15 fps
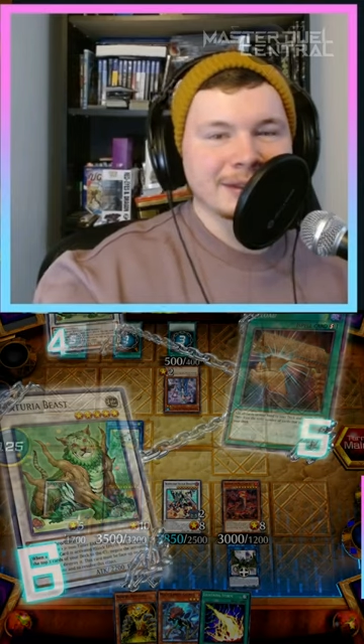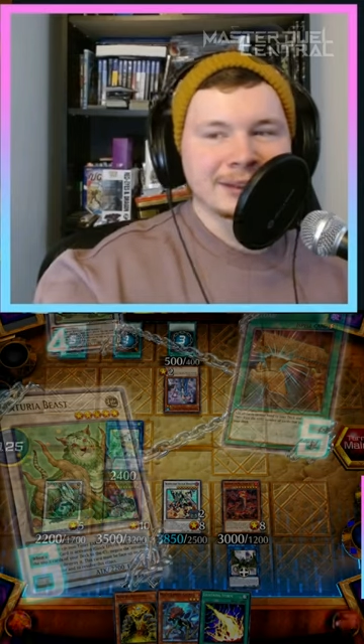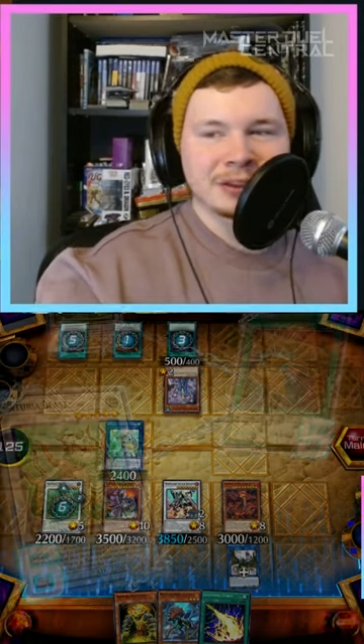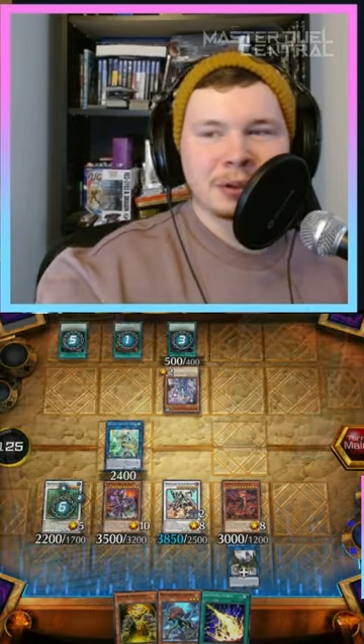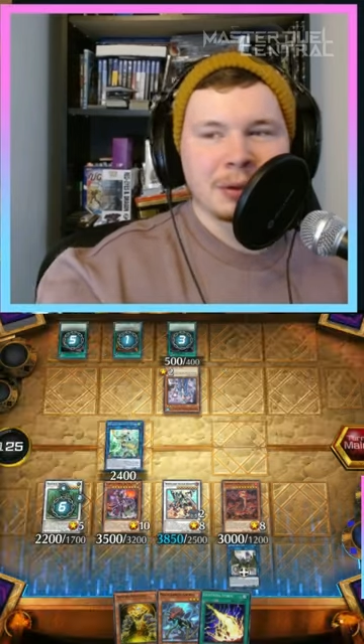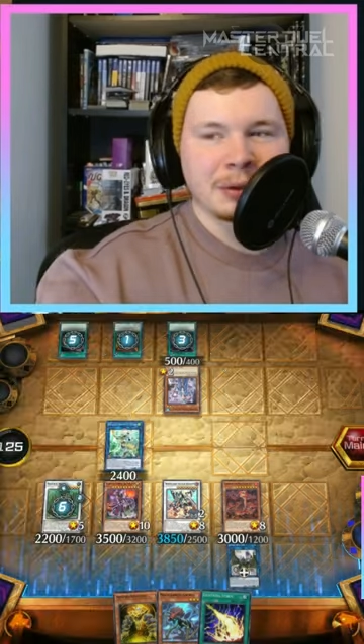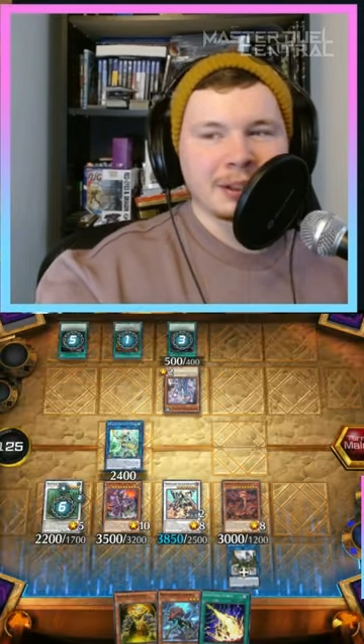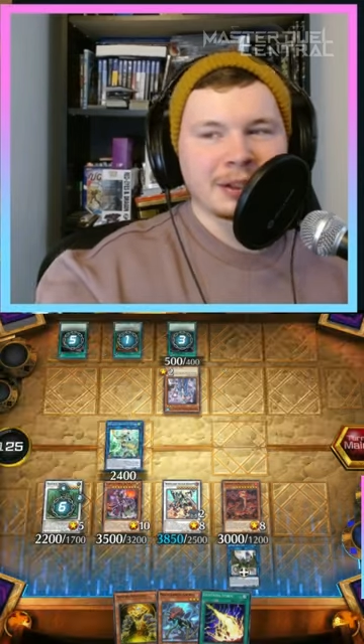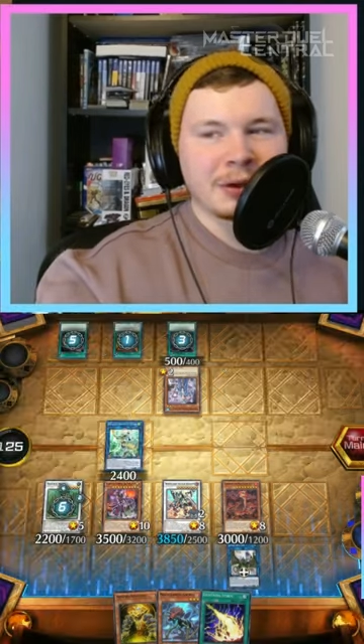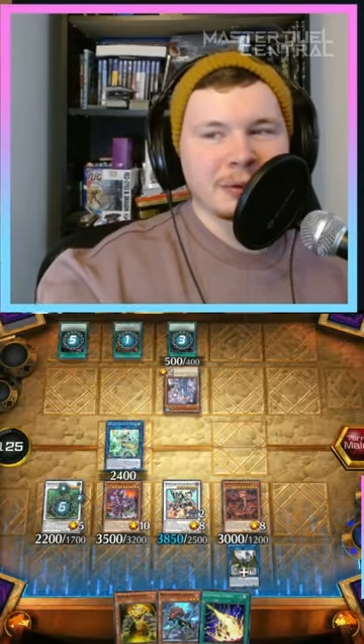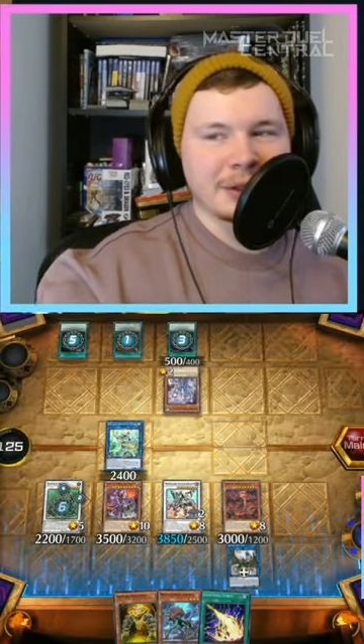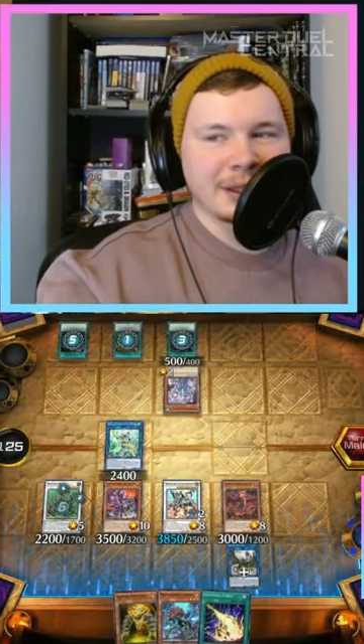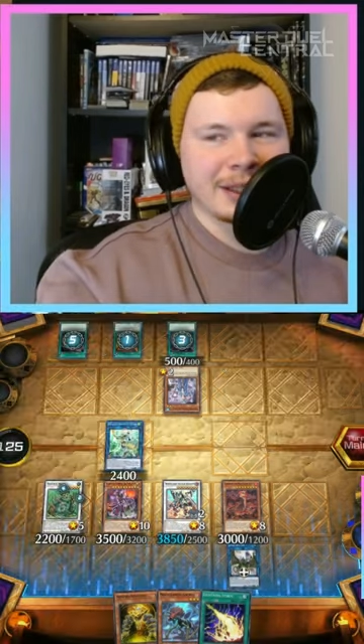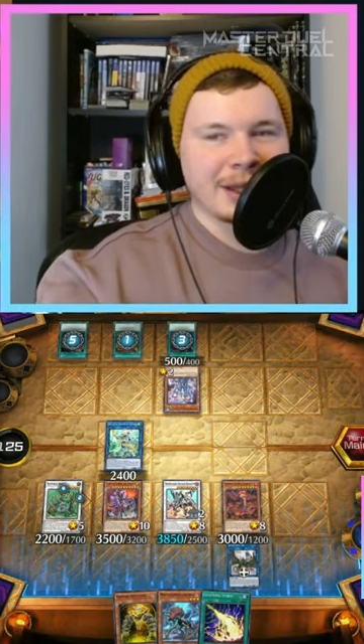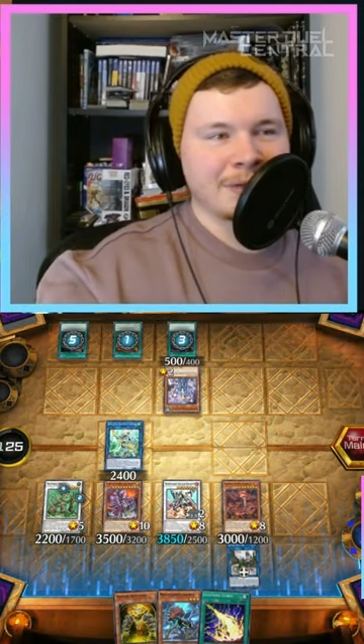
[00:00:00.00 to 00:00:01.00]
is totally
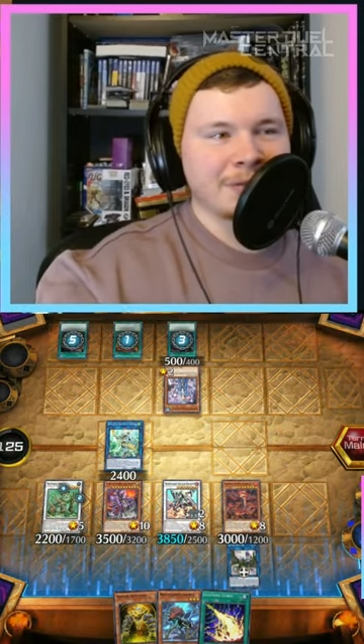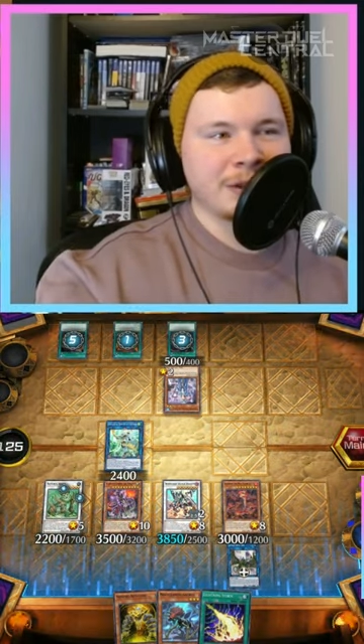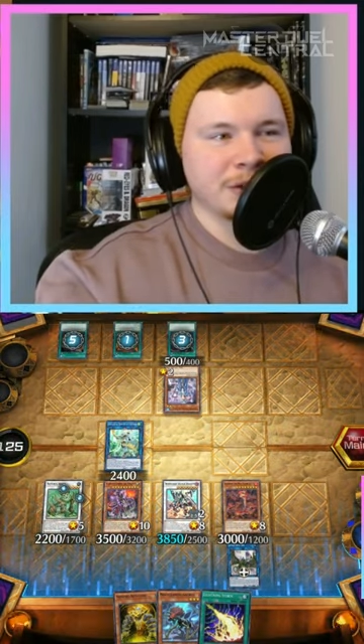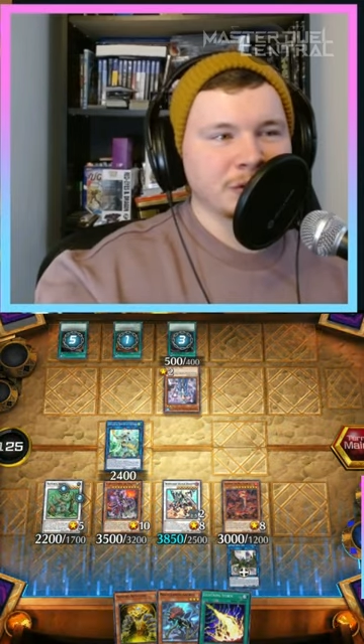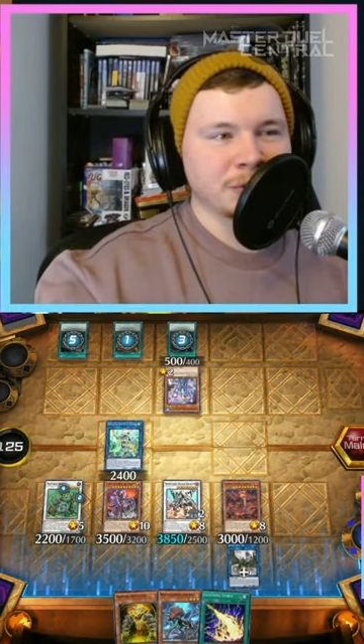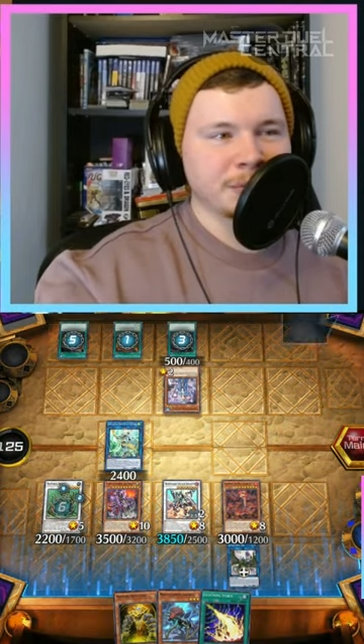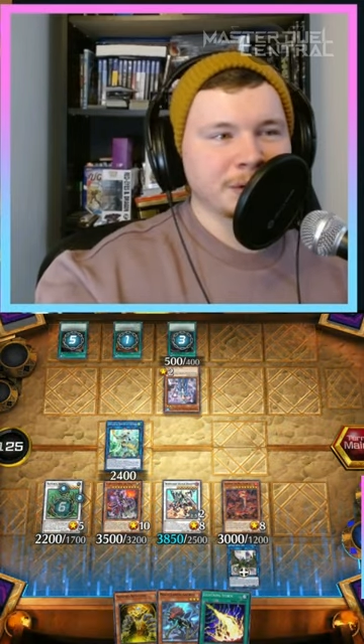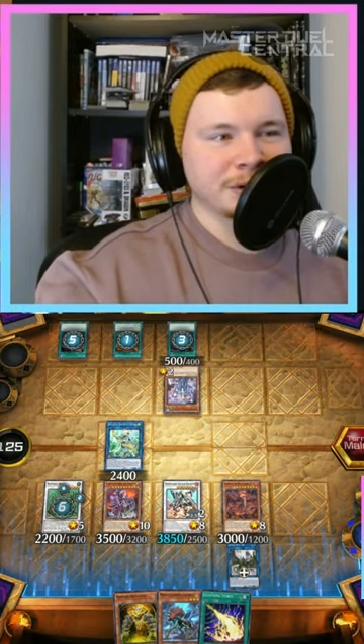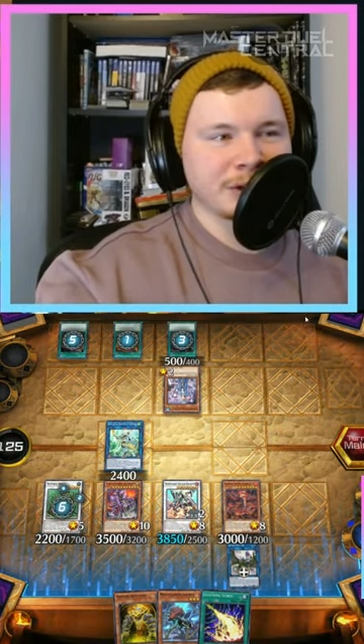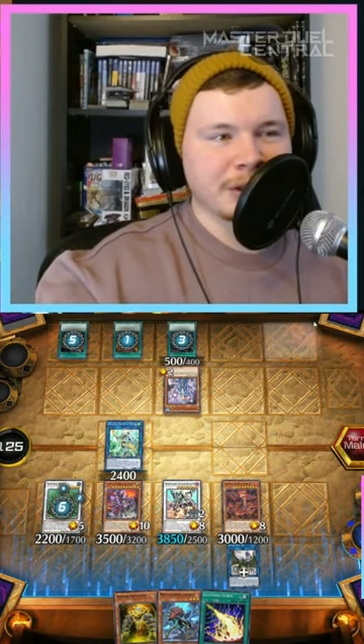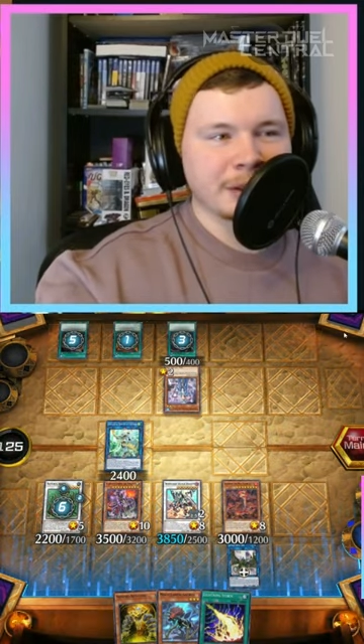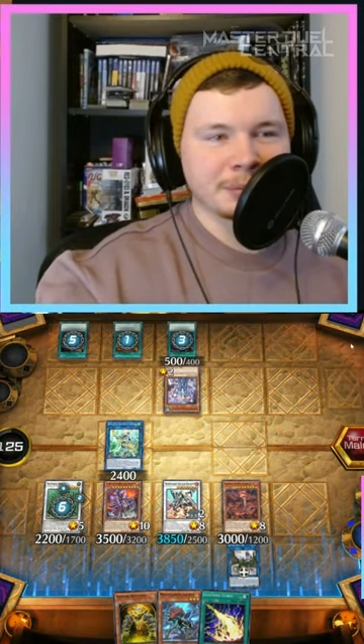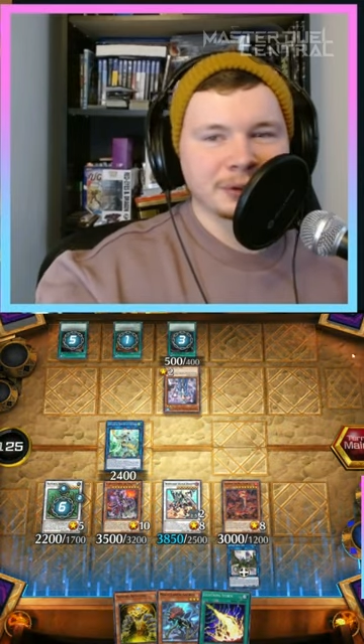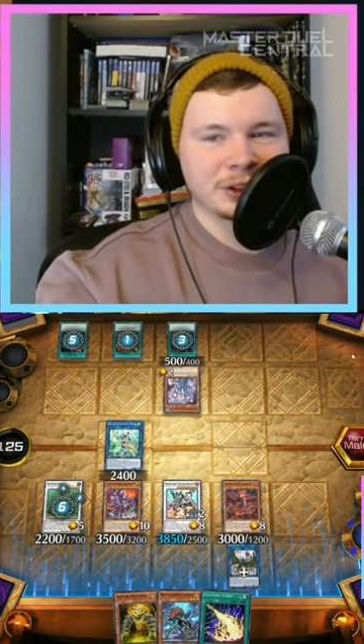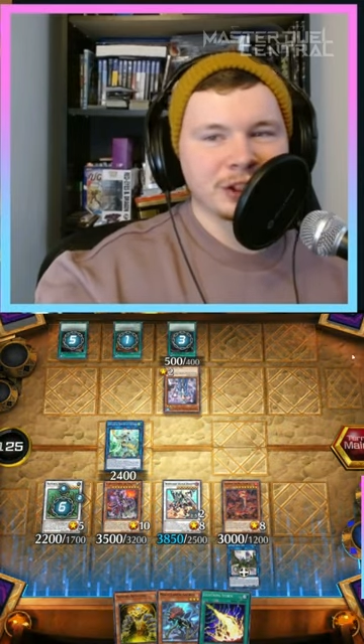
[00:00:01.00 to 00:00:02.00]
going on that VTuber's
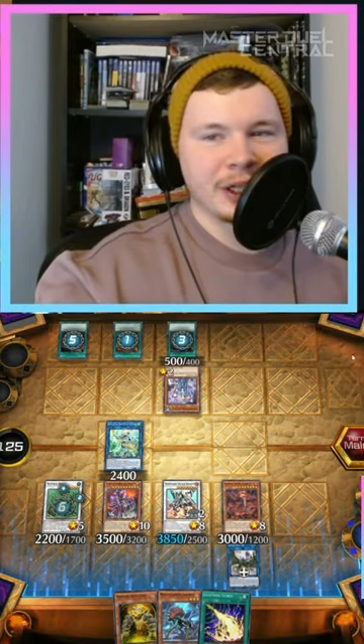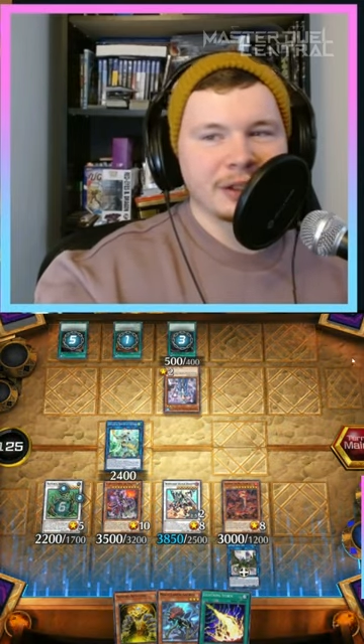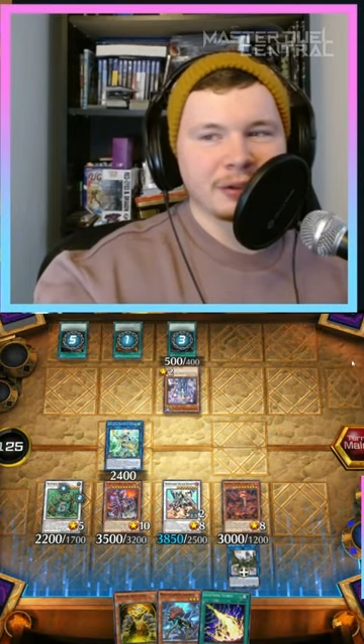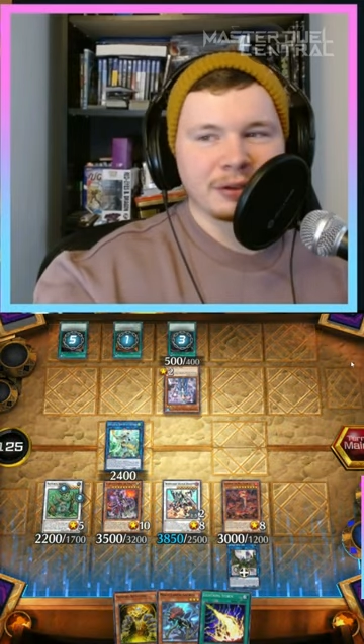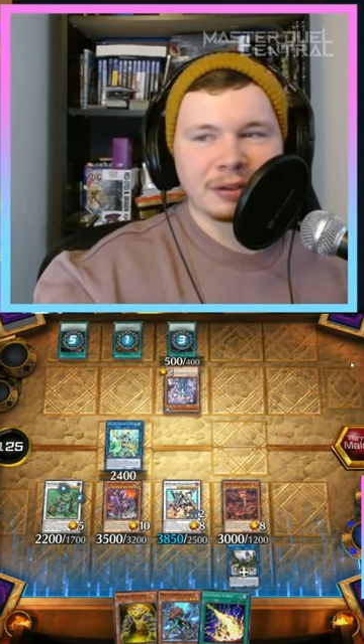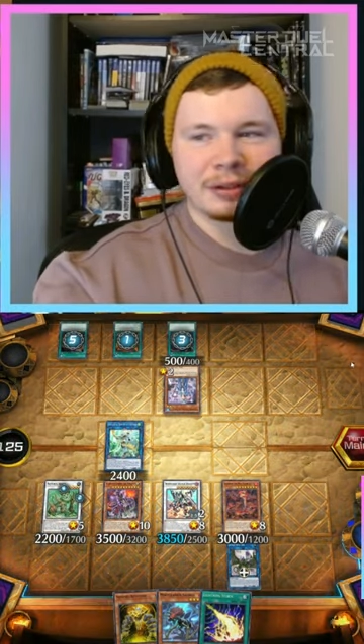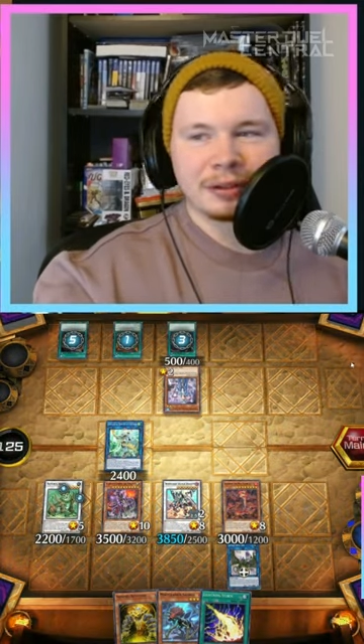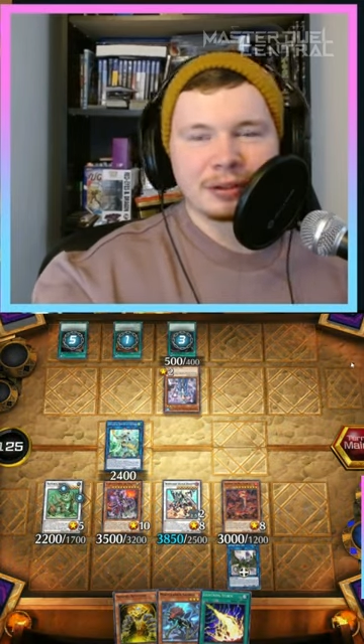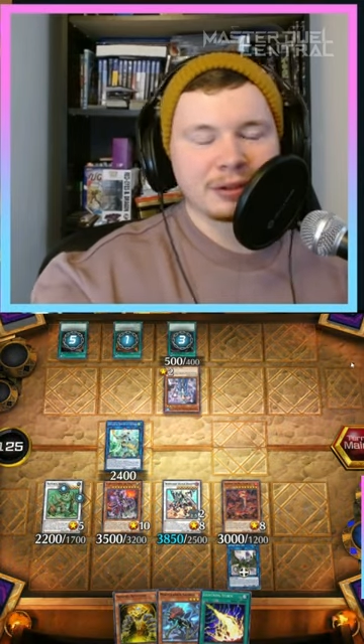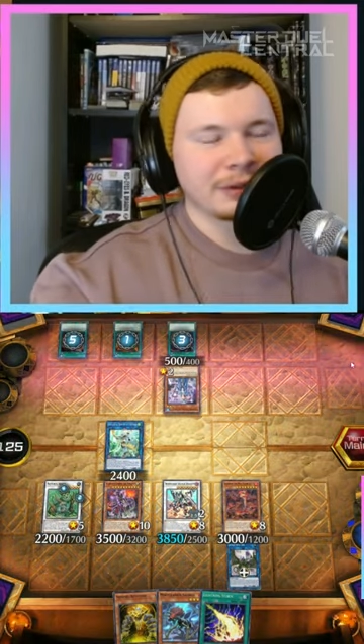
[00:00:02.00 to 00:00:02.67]
Clips channel.